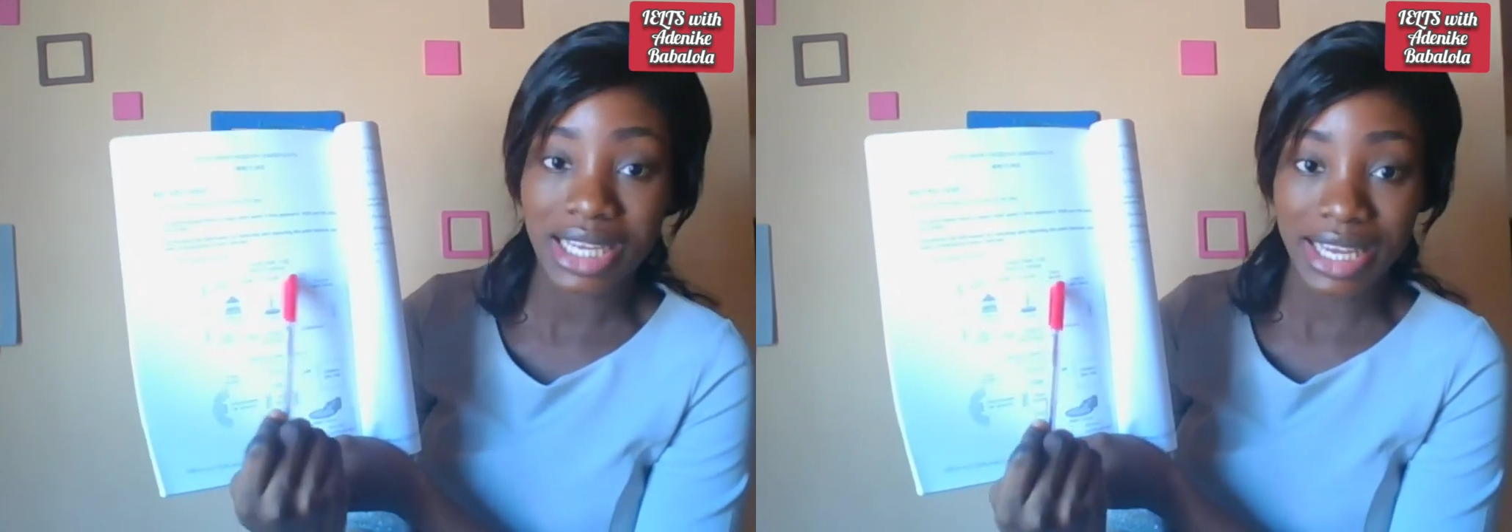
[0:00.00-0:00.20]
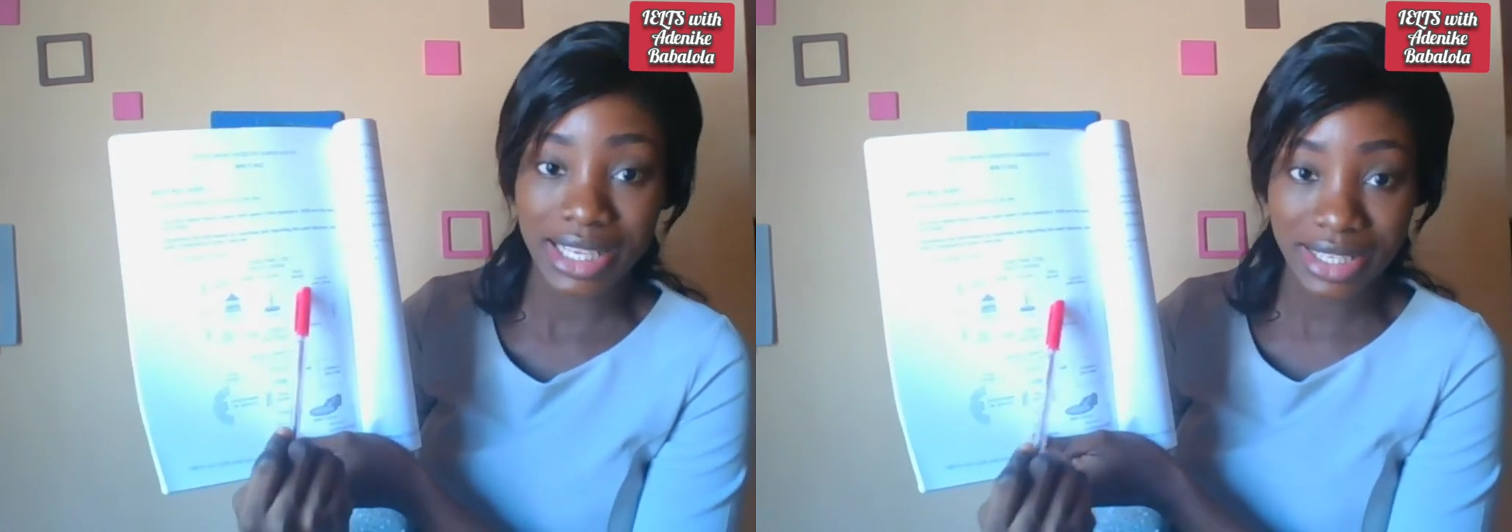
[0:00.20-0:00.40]

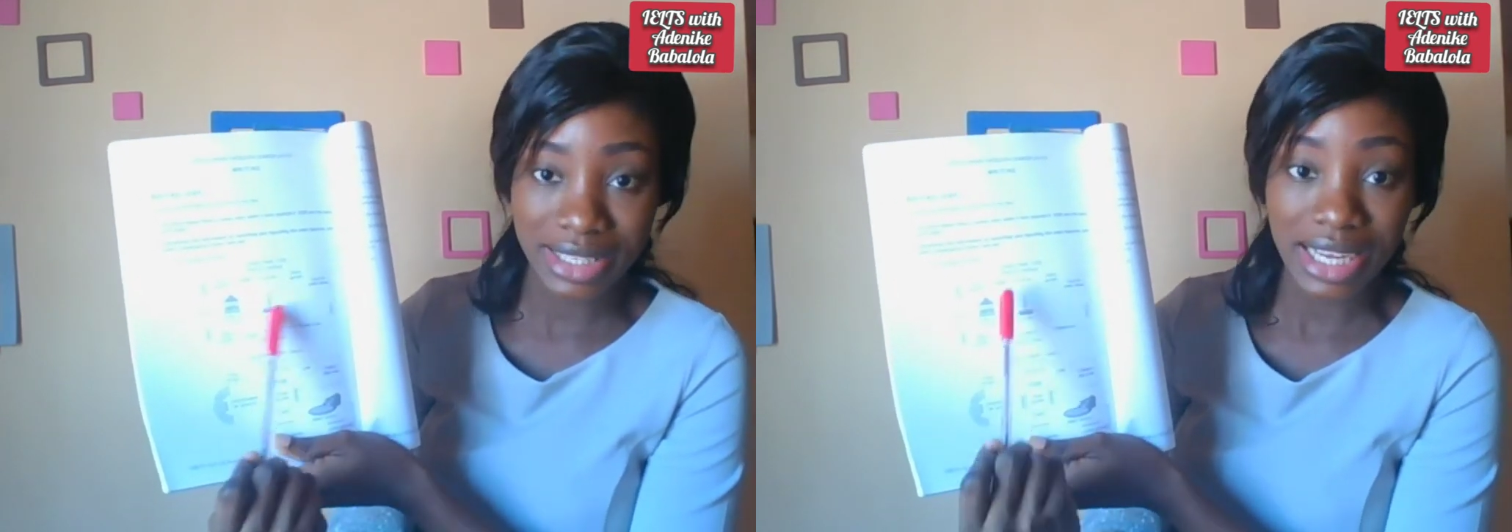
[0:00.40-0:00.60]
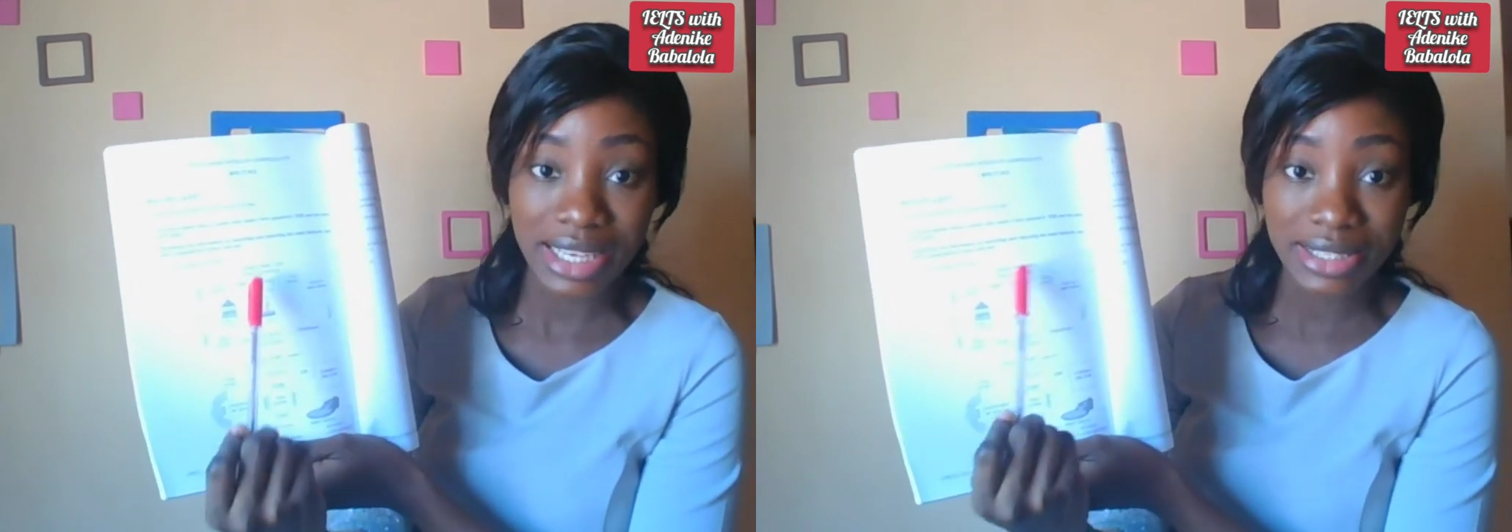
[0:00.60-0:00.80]
like
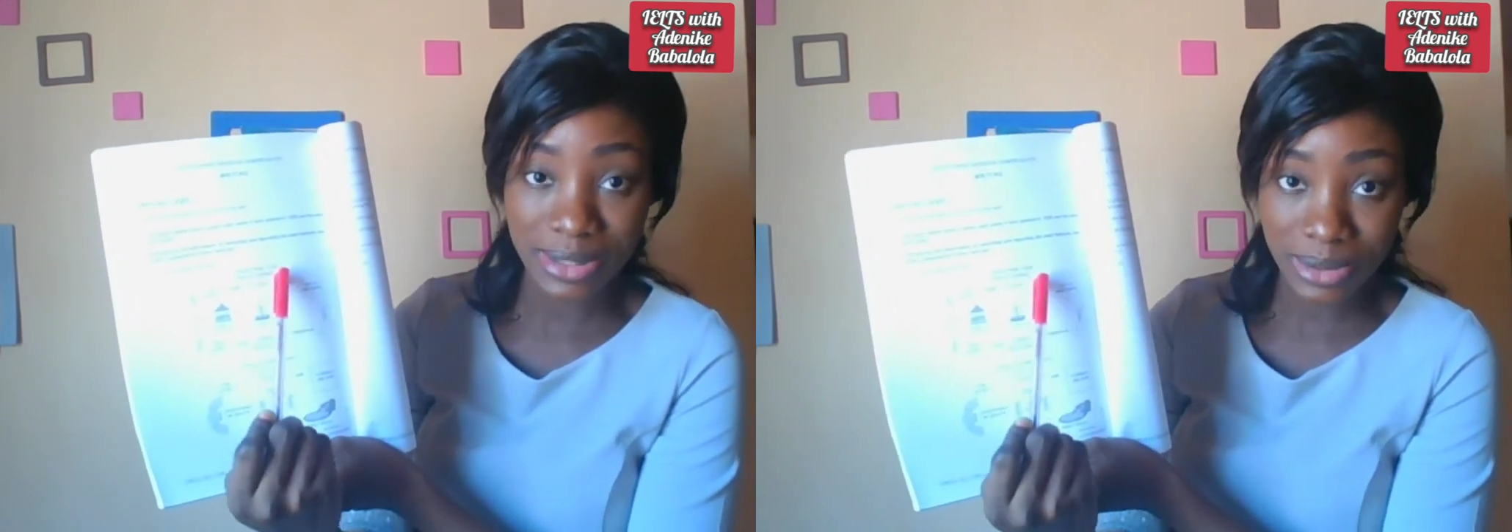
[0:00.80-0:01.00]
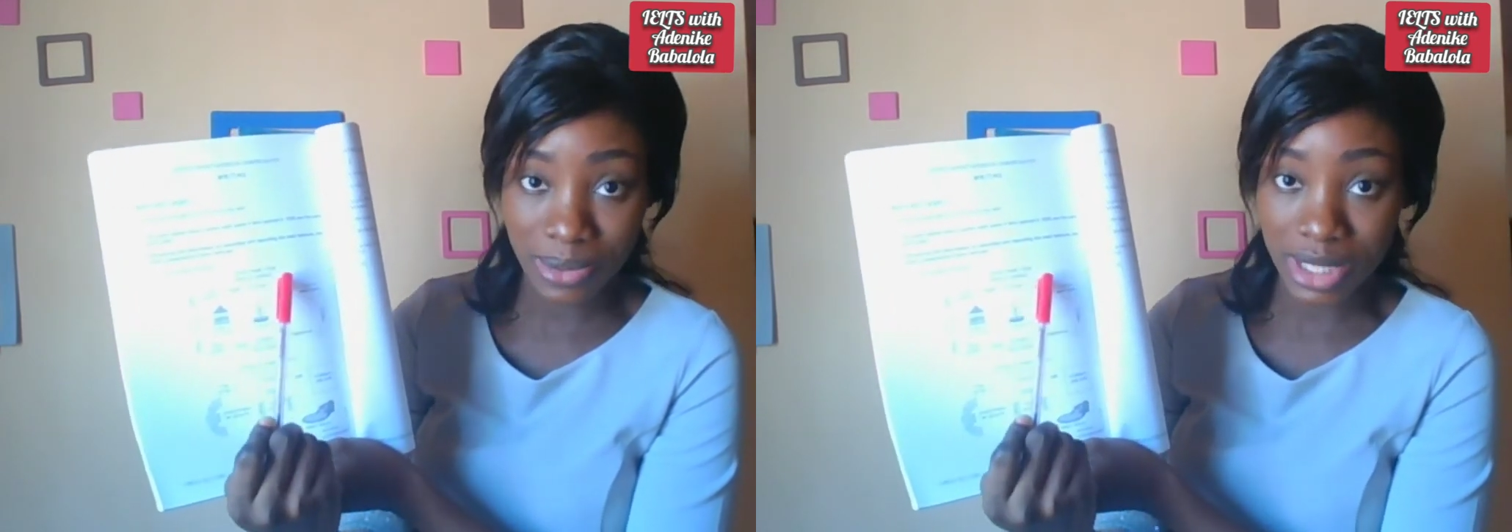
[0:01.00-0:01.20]
in
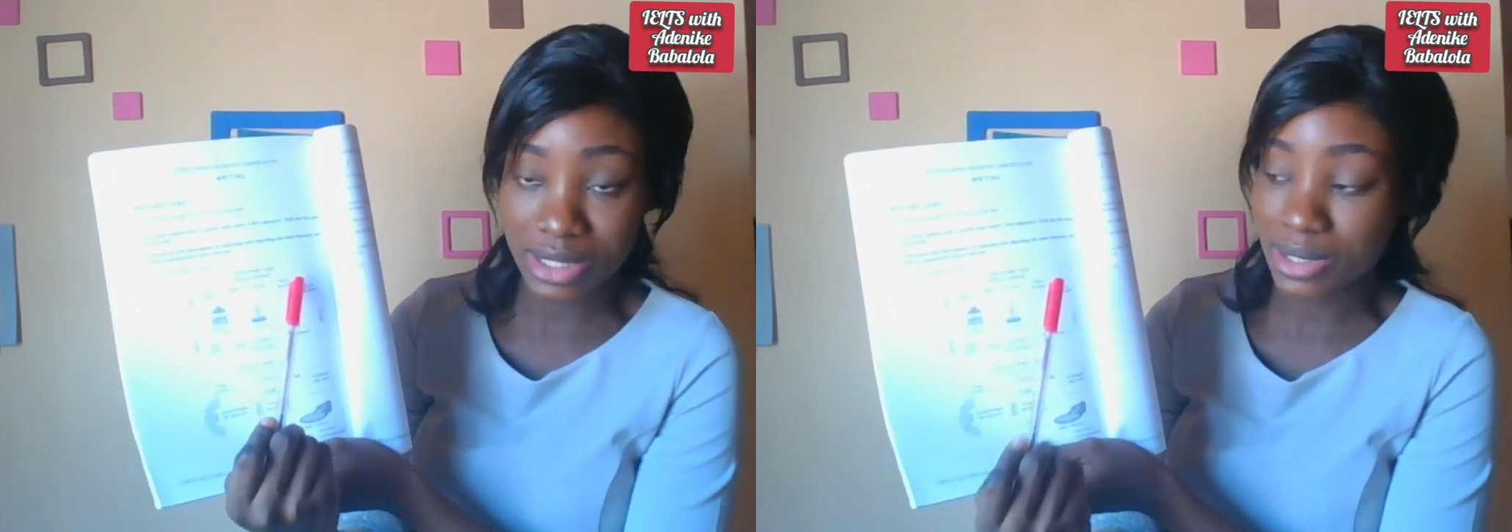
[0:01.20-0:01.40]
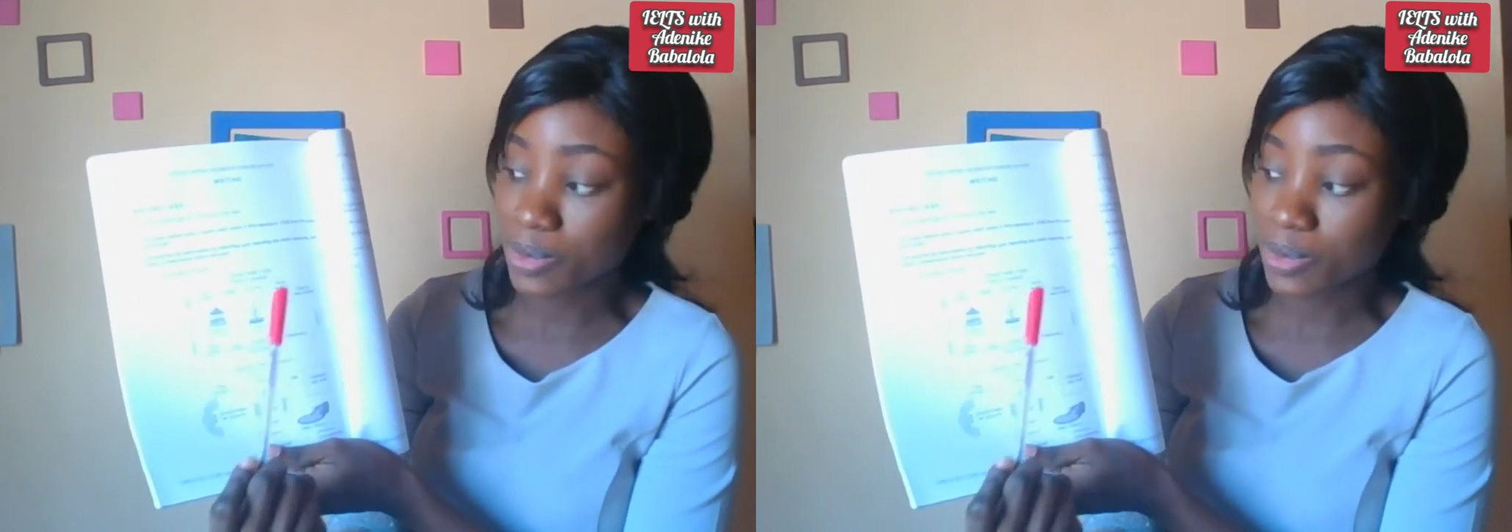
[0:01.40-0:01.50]
1920